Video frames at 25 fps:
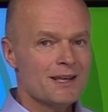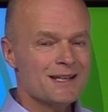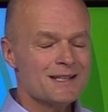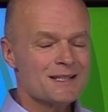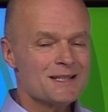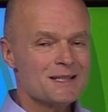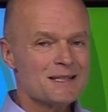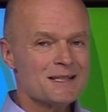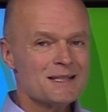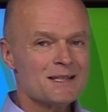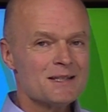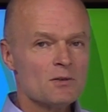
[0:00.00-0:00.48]

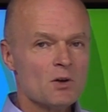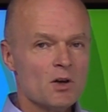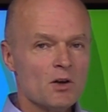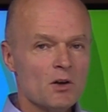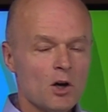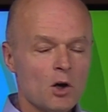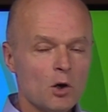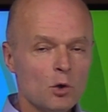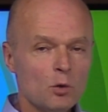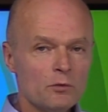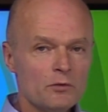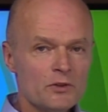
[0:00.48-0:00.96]
it's
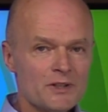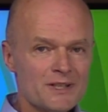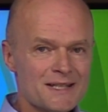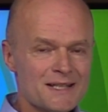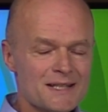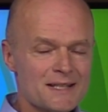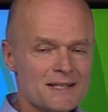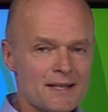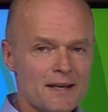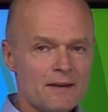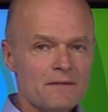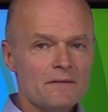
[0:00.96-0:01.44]
over
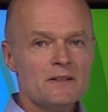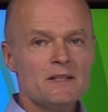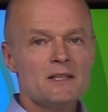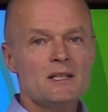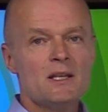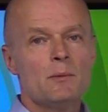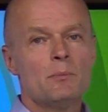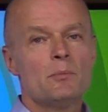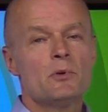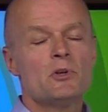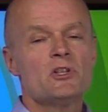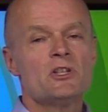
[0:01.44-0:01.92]

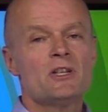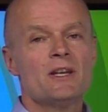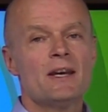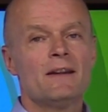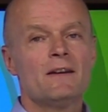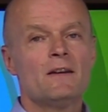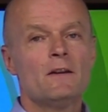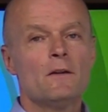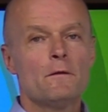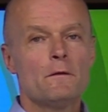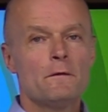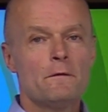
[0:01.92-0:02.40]
seventy
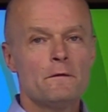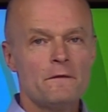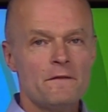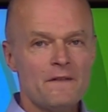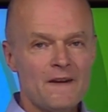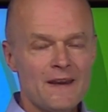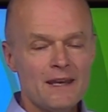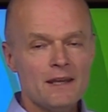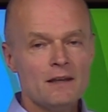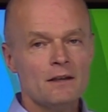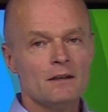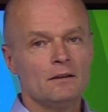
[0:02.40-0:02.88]
percent
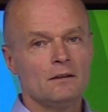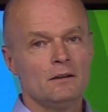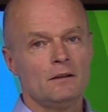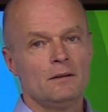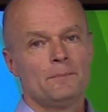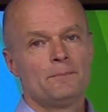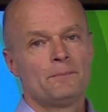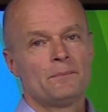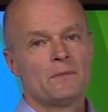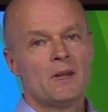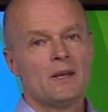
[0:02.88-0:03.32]
fatal.